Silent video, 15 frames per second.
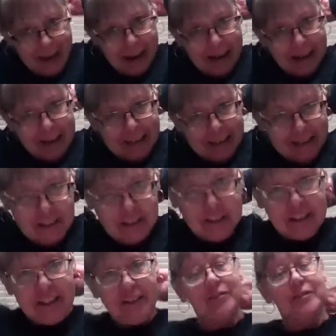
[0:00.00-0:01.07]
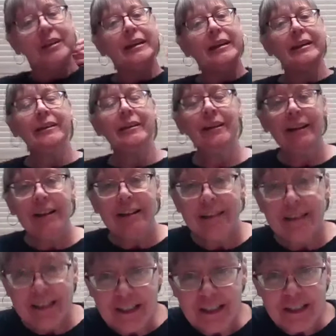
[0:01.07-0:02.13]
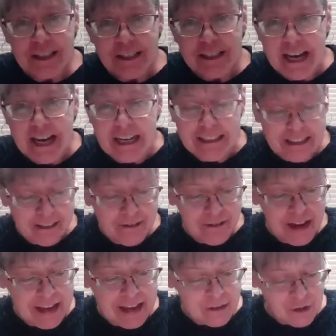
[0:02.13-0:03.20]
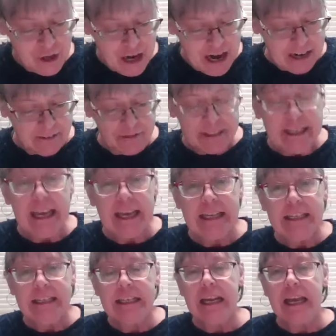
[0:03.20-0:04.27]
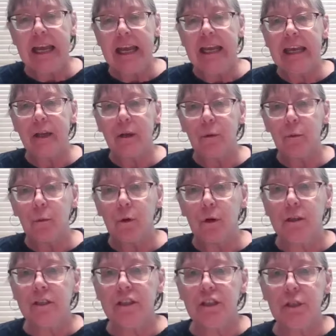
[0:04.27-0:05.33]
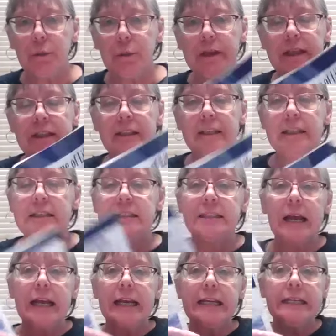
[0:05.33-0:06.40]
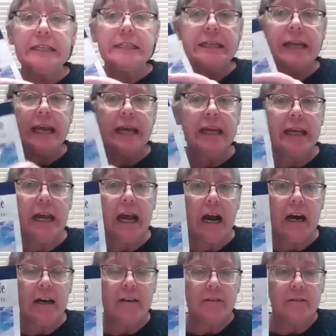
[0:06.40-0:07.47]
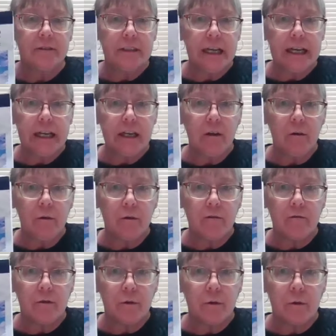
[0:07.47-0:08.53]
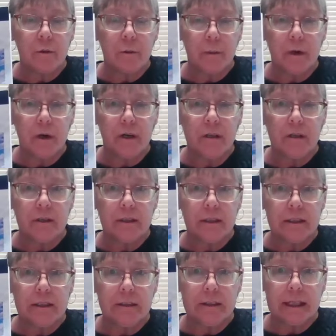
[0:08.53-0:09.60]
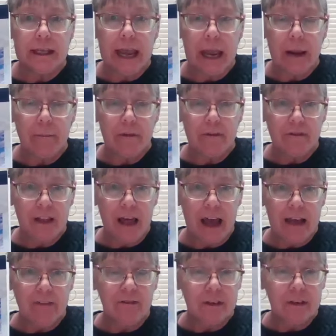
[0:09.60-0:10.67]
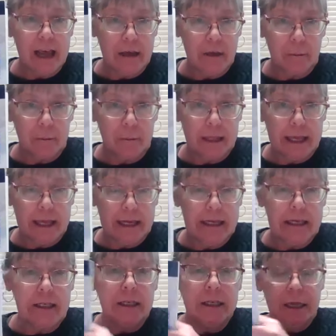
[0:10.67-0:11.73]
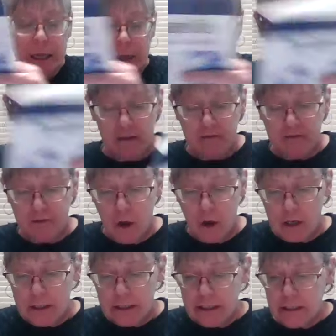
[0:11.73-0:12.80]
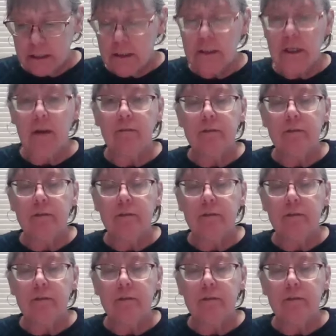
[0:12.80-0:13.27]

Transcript: Hi, good evening. This is Donna Vanderhoff again, and we're doing the second day of taking you through the book, The Game of Life and How to Play It by Florence